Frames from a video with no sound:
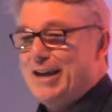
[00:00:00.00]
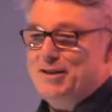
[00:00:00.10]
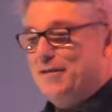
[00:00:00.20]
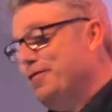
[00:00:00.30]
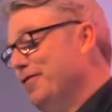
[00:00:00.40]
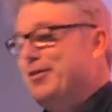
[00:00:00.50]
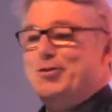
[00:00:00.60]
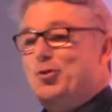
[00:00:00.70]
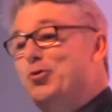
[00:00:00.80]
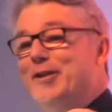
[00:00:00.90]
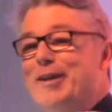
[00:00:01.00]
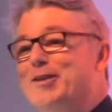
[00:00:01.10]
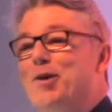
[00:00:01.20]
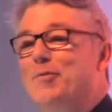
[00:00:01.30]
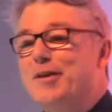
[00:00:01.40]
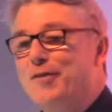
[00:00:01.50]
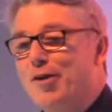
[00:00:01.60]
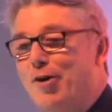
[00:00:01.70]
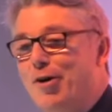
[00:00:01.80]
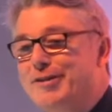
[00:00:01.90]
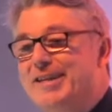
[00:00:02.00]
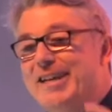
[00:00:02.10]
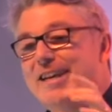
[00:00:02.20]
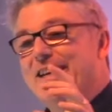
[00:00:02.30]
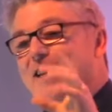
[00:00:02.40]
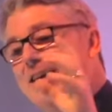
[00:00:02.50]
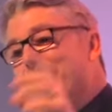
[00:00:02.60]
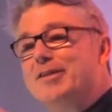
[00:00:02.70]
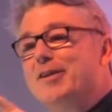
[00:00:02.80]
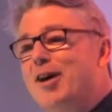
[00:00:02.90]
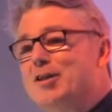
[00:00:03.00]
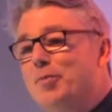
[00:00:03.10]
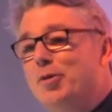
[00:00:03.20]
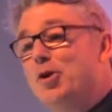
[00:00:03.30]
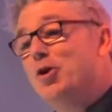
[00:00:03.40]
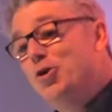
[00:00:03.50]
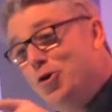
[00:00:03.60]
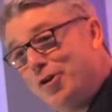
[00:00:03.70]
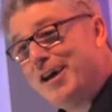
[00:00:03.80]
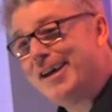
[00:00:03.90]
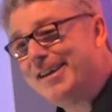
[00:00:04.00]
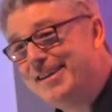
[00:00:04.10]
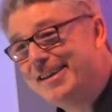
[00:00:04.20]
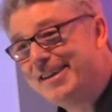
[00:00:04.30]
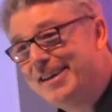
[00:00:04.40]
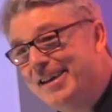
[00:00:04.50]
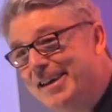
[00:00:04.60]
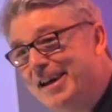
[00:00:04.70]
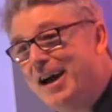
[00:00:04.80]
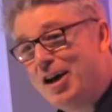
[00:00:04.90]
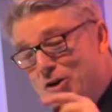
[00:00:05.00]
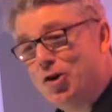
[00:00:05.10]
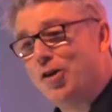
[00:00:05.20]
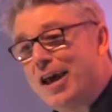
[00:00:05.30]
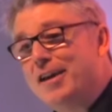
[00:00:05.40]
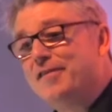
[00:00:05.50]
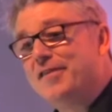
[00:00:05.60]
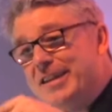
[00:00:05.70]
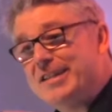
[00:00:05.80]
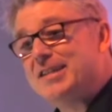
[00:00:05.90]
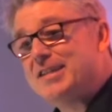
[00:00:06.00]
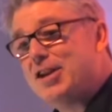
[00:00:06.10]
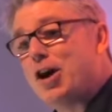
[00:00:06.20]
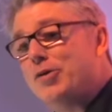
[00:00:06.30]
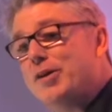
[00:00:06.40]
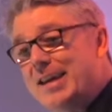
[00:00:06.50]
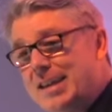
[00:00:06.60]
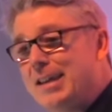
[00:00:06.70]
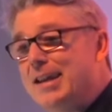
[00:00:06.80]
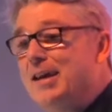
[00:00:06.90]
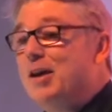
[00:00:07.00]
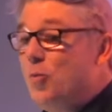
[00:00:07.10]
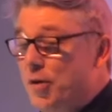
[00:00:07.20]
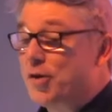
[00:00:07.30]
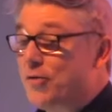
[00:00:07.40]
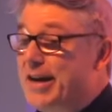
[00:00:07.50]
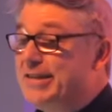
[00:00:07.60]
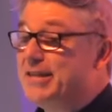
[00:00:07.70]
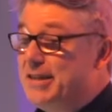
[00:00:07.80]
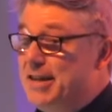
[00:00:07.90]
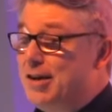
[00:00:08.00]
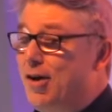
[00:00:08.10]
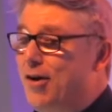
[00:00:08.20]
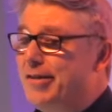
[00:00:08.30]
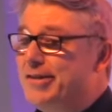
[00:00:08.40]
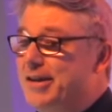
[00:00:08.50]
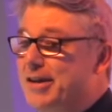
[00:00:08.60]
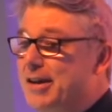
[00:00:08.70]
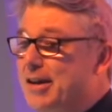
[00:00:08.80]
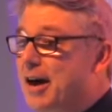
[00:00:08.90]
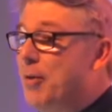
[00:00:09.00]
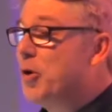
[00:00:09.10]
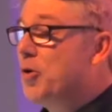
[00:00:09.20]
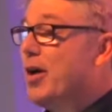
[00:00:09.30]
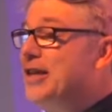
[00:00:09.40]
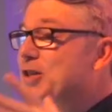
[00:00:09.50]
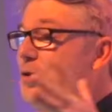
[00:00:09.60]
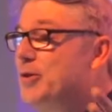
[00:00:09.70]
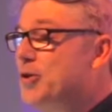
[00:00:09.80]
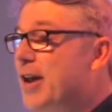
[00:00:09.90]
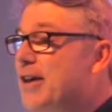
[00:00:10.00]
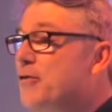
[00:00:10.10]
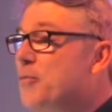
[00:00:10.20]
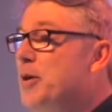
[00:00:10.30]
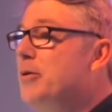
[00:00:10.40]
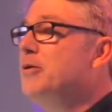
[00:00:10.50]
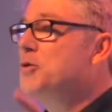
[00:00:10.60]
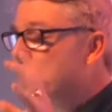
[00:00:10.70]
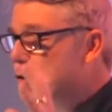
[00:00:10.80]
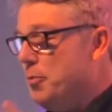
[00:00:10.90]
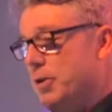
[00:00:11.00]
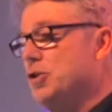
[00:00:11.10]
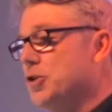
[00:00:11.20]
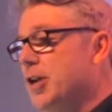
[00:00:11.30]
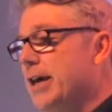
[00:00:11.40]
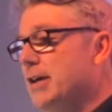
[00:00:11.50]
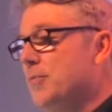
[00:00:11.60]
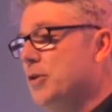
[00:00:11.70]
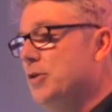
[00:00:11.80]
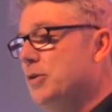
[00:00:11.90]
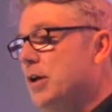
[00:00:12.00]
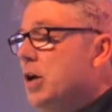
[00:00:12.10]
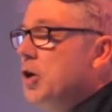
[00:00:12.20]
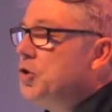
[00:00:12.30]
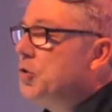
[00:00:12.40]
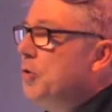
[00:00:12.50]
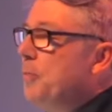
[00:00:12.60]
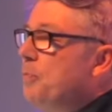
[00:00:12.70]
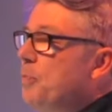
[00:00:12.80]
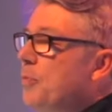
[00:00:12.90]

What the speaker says: as if you did something for God. Here's the gospel. You died, and your life is now hidden with Christ in God. And when Christ, who is our life, appears, we shall be just like him, you know? So,